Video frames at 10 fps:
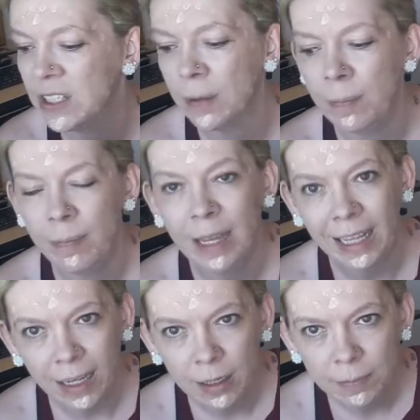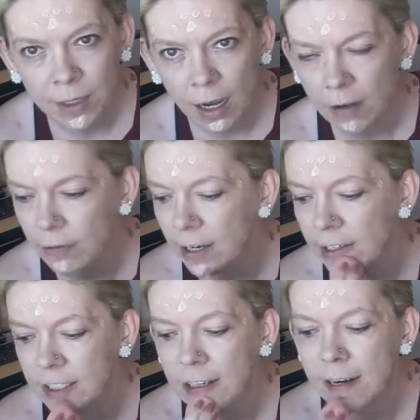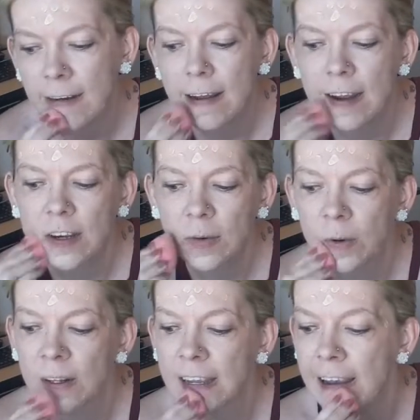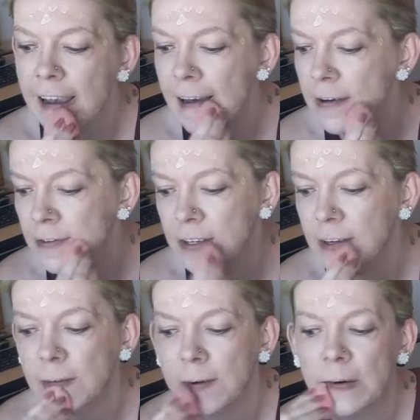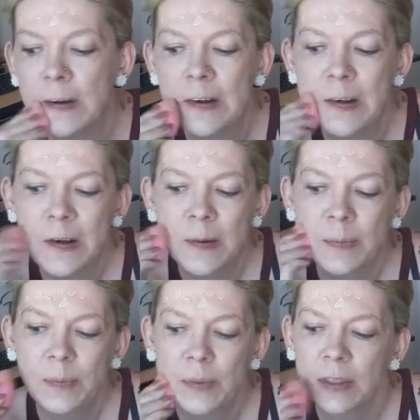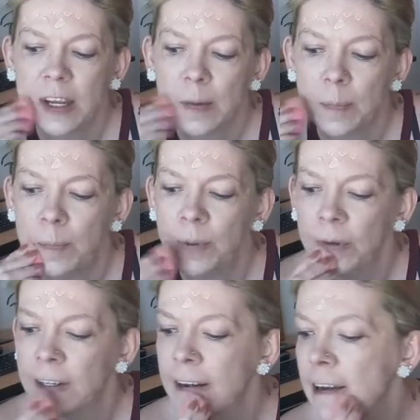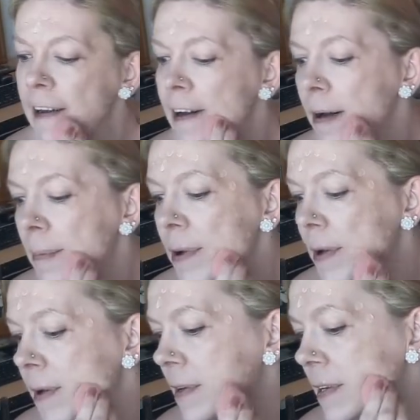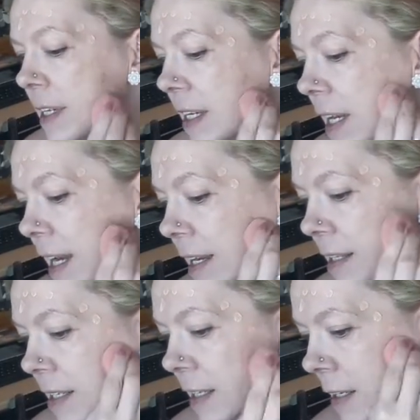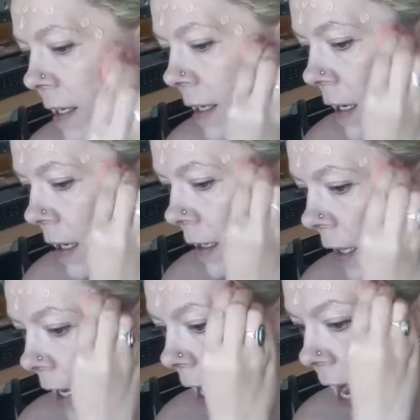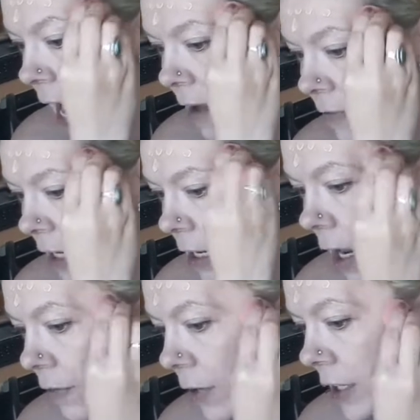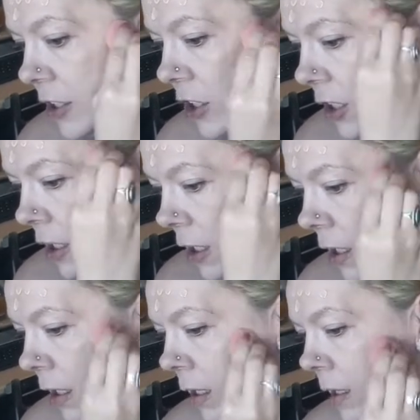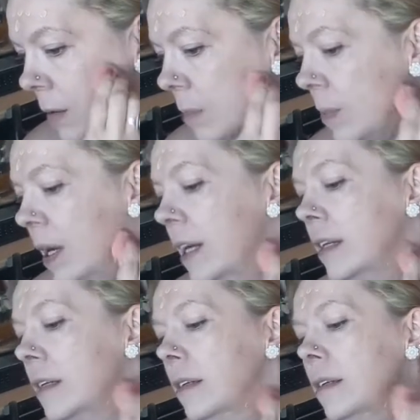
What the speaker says: to medium coverage, and you really have to like build it up to get like heavy coverage. But